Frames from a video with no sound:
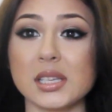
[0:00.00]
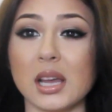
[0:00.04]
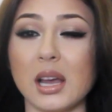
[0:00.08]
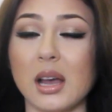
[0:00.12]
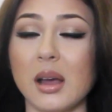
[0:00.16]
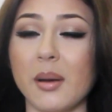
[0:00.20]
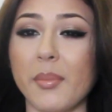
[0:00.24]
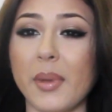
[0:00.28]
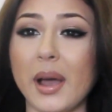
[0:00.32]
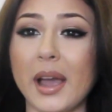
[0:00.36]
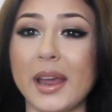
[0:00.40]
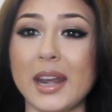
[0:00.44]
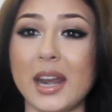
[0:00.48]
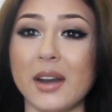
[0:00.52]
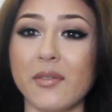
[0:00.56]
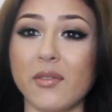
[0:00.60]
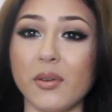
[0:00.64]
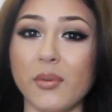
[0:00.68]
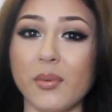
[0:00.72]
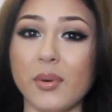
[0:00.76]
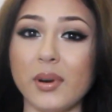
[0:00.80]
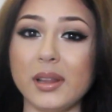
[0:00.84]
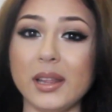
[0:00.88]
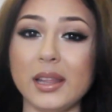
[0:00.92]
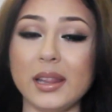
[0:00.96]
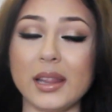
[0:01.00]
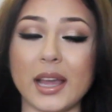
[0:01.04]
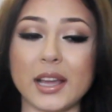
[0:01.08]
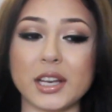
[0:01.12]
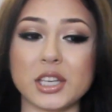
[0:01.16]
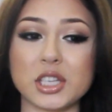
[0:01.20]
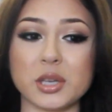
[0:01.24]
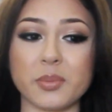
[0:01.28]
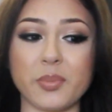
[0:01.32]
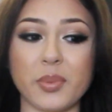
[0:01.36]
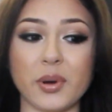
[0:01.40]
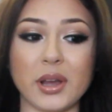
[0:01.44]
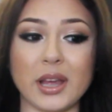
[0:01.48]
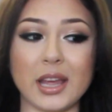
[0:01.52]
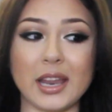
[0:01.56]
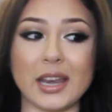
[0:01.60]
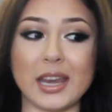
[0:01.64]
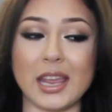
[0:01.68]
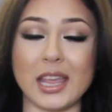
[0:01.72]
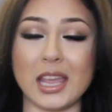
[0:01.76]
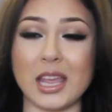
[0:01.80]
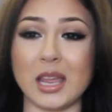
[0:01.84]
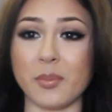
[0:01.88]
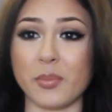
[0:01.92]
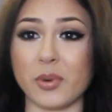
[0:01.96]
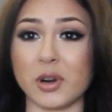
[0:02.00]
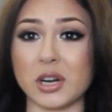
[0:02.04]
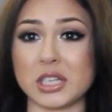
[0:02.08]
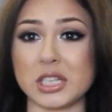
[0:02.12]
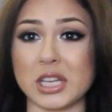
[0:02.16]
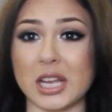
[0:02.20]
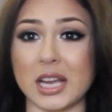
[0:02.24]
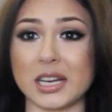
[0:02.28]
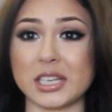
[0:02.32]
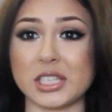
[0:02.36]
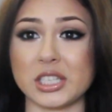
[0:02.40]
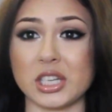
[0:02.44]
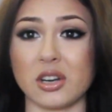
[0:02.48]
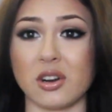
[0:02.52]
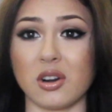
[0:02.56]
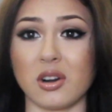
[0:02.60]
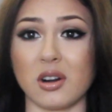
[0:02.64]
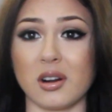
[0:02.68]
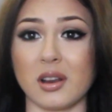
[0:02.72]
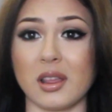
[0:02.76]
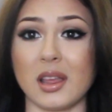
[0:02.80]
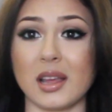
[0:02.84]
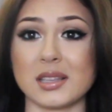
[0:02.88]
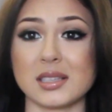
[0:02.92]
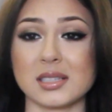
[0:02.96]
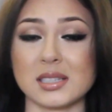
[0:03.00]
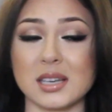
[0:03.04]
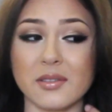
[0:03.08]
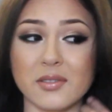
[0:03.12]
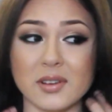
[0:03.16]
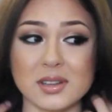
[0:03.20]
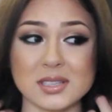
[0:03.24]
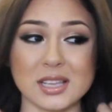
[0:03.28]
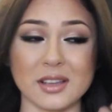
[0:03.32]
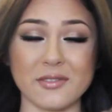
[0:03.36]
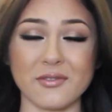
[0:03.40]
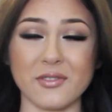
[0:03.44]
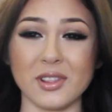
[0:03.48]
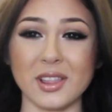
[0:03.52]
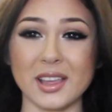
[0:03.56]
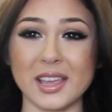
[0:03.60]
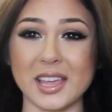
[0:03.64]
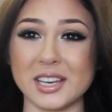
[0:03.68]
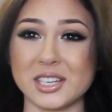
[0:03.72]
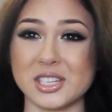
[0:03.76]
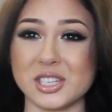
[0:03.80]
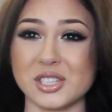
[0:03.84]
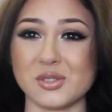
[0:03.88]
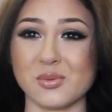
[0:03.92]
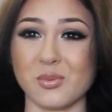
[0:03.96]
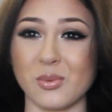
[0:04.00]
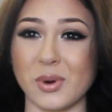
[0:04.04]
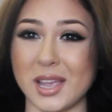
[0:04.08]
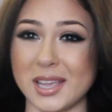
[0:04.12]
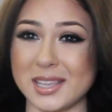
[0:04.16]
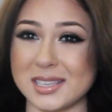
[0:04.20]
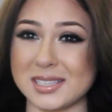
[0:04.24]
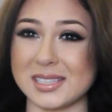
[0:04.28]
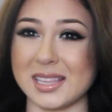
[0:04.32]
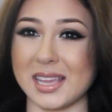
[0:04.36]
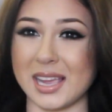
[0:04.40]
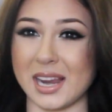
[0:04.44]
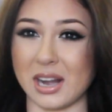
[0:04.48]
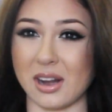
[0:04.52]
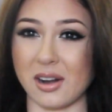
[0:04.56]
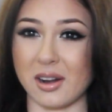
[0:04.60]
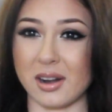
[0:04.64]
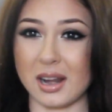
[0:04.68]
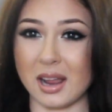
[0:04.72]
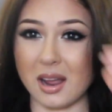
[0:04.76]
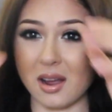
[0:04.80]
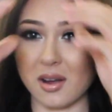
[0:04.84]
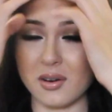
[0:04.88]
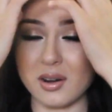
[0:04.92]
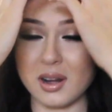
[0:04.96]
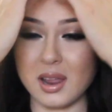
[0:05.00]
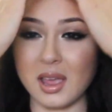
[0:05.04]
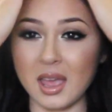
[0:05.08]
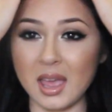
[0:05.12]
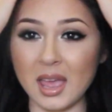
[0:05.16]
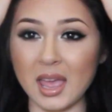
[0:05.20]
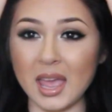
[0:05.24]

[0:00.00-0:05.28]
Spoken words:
I never really like to put any heat protectant or that stuff because I feel like it just weighs the hair down